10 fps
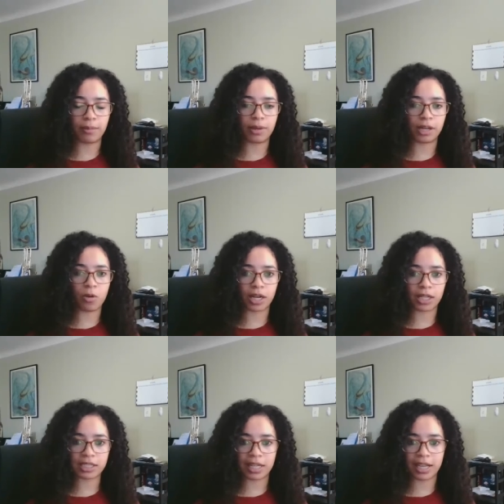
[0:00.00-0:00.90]

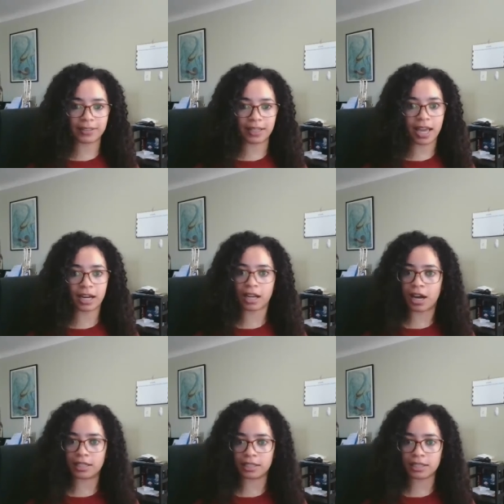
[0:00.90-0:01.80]
aquatic snakes like
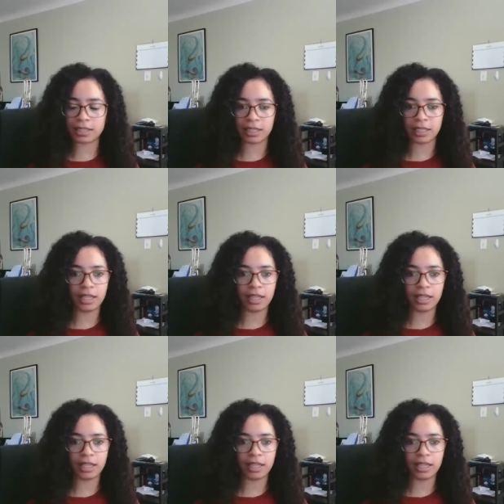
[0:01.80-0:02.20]
anacondas.